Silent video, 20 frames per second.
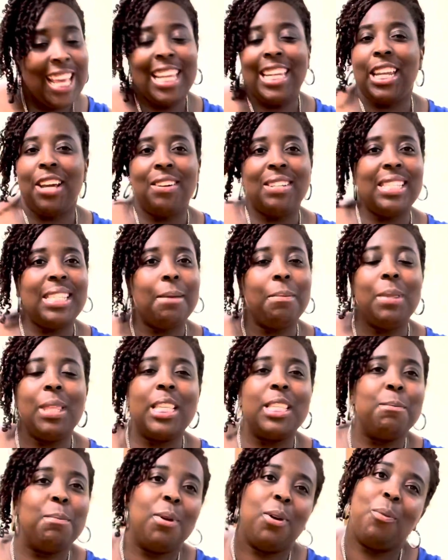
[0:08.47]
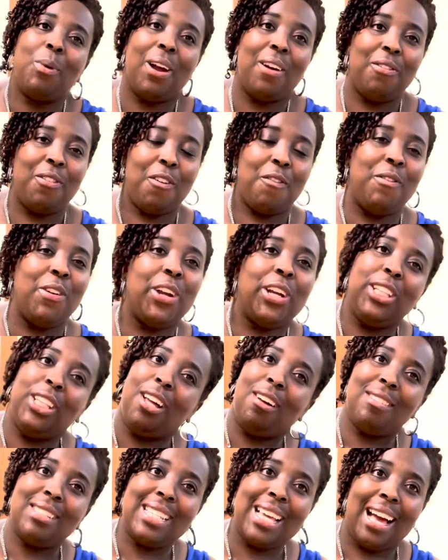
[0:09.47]
Now, it's something that's been around for a very
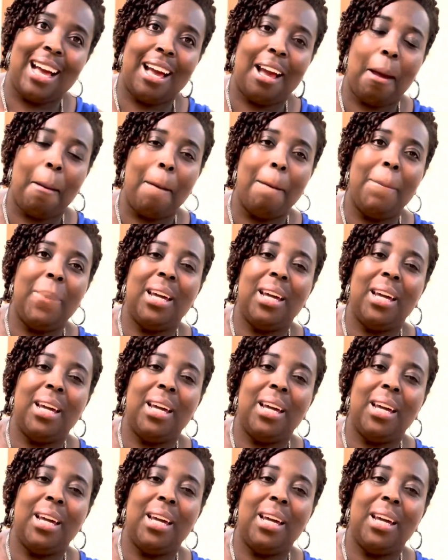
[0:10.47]
long time,